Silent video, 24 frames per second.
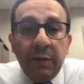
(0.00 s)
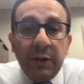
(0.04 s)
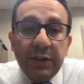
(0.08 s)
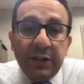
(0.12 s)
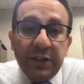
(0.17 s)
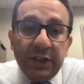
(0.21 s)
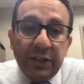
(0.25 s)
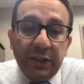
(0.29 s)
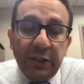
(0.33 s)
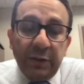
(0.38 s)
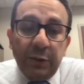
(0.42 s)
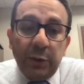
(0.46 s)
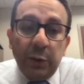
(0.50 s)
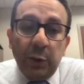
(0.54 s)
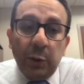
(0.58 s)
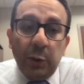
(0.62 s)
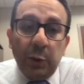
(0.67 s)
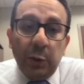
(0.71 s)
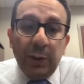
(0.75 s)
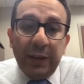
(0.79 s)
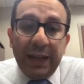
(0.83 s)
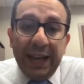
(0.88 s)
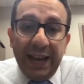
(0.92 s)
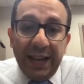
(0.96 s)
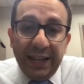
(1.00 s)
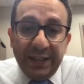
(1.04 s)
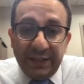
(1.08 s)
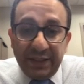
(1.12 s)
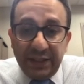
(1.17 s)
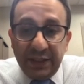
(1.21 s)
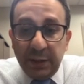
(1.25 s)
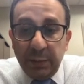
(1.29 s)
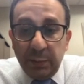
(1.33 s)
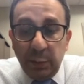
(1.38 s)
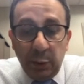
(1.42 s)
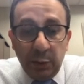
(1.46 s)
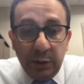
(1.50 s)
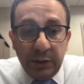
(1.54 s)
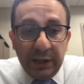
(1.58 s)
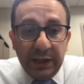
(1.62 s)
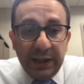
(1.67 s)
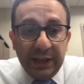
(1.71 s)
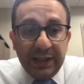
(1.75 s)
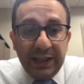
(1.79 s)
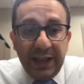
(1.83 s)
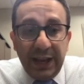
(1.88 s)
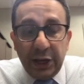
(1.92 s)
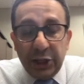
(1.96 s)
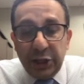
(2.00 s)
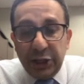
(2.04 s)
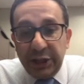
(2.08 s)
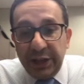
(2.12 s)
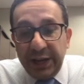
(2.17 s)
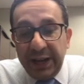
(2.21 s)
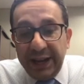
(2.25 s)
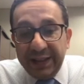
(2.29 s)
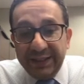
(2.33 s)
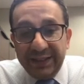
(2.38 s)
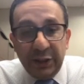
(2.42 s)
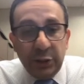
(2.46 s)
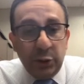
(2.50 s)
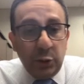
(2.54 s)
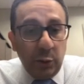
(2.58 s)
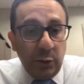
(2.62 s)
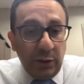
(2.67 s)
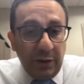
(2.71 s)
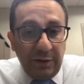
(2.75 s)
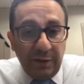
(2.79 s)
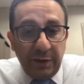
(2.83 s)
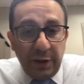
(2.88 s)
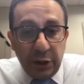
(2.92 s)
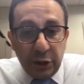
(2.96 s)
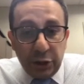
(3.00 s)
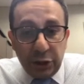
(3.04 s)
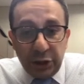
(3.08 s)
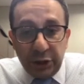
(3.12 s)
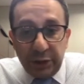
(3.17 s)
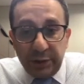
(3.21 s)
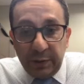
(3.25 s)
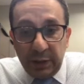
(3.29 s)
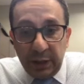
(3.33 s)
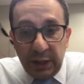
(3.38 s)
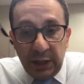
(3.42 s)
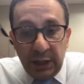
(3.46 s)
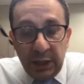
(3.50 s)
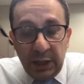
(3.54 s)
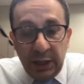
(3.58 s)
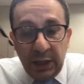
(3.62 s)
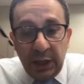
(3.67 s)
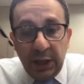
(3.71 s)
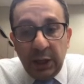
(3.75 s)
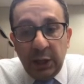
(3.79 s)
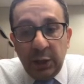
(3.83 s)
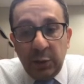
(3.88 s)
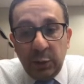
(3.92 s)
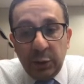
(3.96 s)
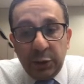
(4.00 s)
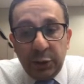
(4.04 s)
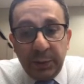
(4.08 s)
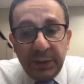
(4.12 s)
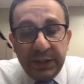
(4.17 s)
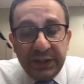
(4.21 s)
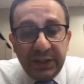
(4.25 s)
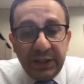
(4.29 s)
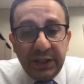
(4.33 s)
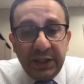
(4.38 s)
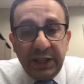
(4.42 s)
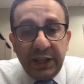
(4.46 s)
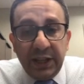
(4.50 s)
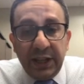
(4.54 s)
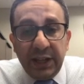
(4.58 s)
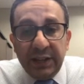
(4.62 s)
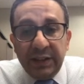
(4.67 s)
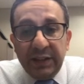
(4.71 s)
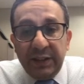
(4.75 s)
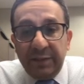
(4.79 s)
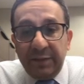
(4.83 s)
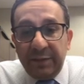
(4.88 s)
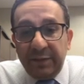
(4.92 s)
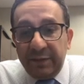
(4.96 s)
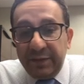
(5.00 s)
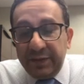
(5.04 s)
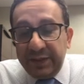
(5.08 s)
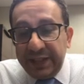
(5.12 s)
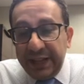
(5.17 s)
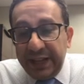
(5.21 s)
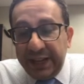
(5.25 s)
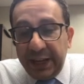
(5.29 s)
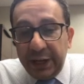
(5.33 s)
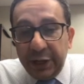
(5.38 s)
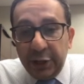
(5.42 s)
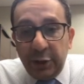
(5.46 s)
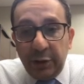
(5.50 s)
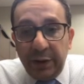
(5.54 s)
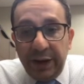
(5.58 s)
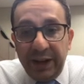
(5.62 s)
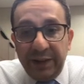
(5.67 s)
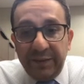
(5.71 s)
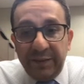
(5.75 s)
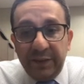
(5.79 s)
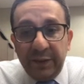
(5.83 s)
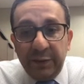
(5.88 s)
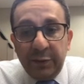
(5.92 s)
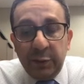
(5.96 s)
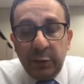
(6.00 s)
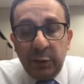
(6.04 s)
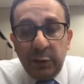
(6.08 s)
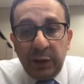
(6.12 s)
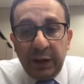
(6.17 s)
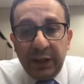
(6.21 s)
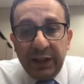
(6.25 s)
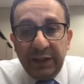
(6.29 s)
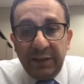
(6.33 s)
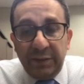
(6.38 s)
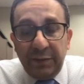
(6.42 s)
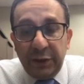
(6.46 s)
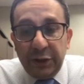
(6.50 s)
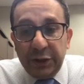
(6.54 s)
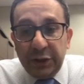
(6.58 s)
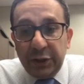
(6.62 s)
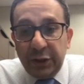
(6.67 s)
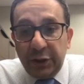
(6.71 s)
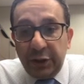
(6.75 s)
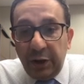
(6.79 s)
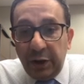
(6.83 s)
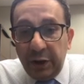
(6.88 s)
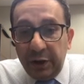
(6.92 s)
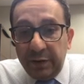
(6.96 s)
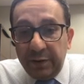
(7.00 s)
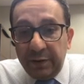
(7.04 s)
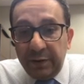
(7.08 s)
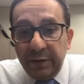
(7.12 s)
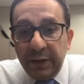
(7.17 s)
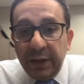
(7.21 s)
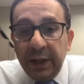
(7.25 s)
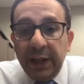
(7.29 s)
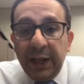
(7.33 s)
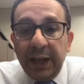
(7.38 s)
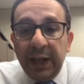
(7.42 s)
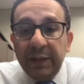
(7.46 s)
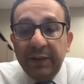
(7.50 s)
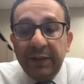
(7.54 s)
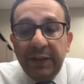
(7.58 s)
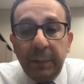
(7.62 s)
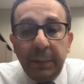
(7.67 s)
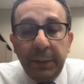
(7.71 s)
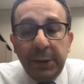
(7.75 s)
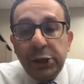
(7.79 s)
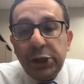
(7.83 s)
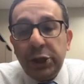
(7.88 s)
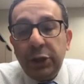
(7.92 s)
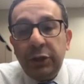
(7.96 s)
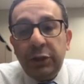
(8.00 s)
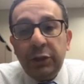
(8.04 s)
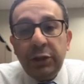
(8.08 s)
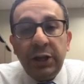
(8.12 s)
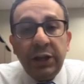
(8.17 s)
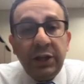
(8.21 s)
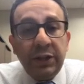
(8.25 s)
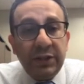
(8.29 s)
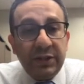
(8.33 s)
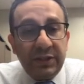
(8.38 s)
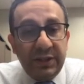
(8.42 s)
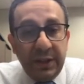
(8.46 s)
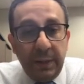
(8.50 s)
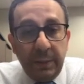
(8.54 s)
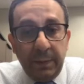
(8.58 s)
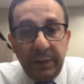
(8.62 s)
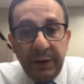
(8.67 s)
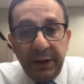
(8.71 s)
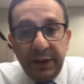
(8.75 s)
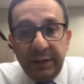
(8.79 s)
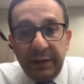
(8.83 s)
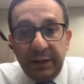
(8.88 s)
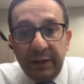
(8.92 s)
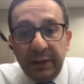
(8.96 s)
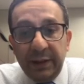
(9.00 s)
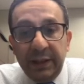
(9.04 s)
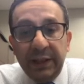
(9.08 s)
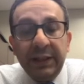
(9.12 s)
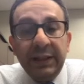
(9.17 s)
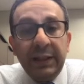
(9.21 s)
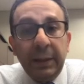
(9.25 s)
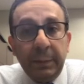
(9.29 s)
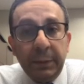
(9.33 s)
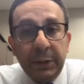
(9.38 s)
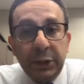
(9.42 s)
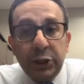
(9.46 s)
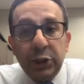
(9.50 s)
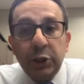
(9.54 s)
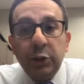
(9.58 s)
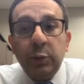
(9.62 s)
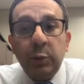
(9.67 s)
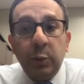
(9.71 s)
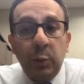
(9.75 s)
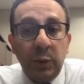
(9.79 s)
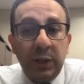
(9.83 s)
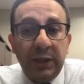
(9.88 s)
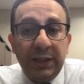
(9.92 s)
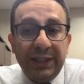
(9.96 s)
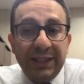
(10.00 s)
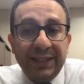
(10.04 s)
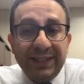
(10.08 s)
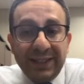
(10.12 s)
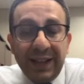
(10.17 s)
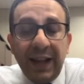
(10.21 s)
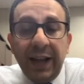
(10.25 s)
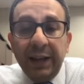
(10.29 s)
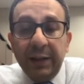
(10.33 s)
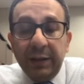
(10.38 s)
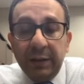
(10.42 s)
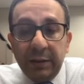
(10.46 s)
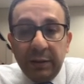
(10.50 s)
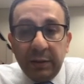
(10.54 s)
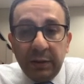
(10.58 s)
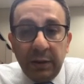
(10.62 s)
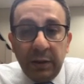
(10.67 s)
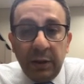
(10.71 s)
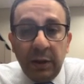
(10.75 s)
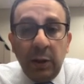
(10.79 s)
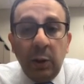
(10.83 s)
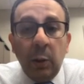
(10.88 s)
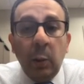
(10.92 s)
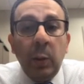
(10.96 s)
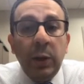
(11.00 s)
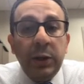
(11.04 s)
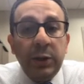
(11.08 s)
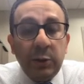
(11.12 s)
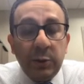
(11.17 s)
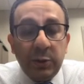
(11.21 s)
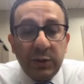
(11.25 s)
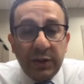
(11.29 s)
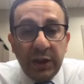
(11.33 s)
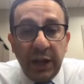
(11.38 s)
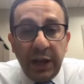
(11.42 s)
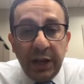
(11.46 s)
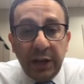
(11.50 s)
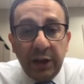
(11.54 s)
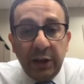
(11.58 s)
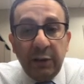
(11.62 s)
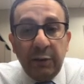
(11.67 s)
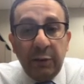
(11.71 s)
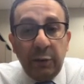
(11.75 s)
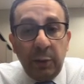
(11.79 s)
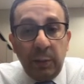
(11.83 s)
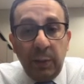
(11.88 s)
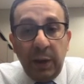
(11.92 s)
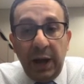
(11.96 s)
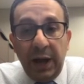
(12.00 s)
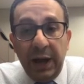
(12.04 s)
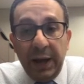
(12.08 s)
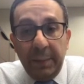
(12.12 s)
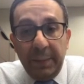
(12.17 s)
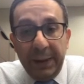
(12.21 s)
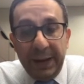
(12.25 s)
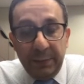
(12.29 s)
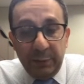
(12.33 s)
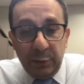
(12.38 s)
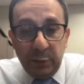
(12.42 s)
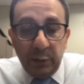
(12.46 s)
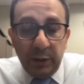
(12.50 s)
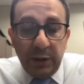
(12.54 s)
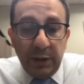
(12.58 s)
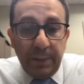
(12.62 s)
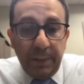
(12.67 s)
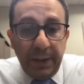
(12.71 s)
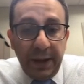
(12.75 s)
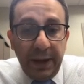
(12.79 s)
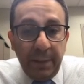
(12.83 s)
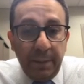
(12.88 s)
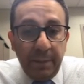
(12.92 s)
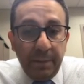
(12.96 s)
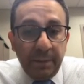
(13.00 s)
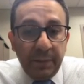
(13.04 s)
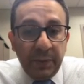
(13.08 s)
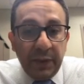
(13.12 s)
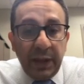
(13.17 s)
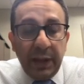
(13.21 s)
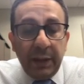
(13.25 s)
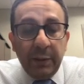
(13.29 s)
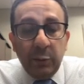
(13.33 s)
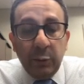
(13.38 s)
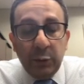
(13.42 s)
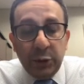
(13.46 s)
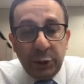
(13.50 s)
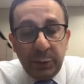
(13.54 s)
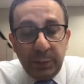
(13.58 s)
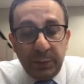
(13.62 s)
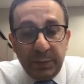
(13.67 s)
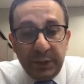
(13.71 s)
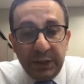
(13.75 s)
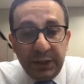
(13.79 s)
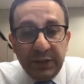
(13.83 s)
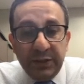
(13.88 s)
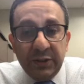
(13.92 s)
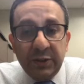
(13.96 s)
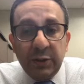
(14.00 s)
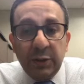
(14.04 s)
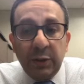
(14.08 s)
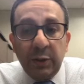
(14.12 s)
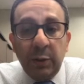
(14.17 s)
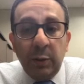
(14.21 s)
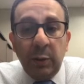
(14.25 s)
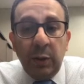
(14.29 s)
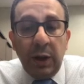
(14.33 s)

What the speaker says: Versus if you go to the ST mode, it actually has a dual function, which basically in the second graph, if you look at the first curve, if the patient triggers the breath, then the patient will decide when to cycle from IPAP to EPAP, which means